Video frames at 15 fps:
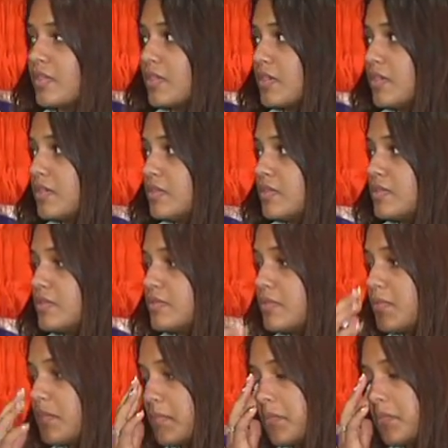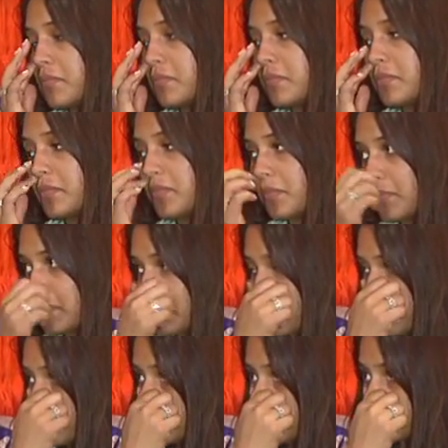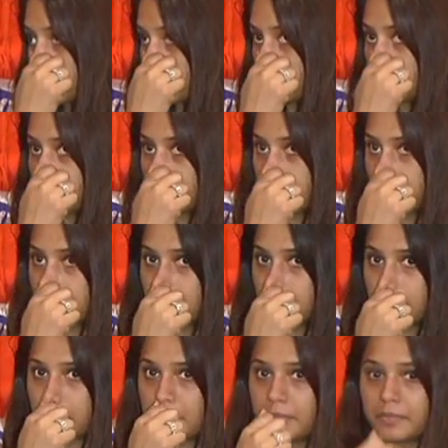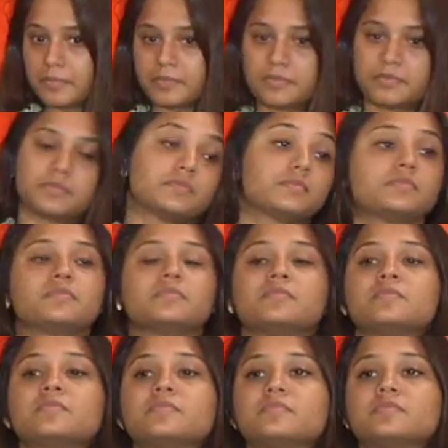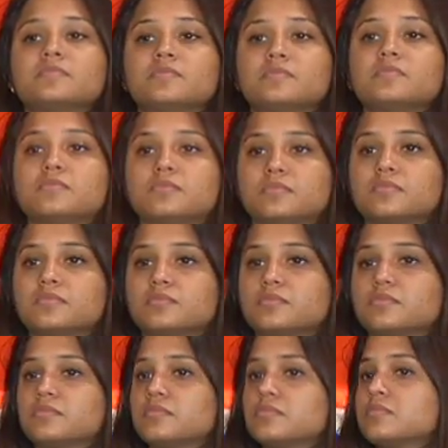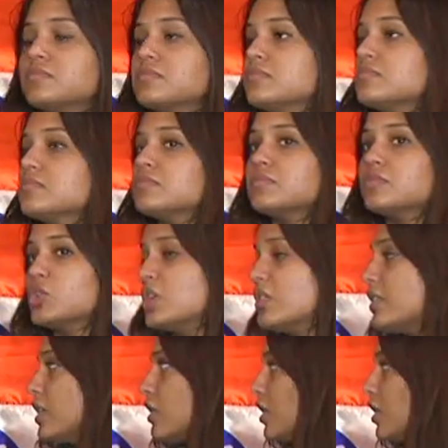No words are spoken by the person on screen.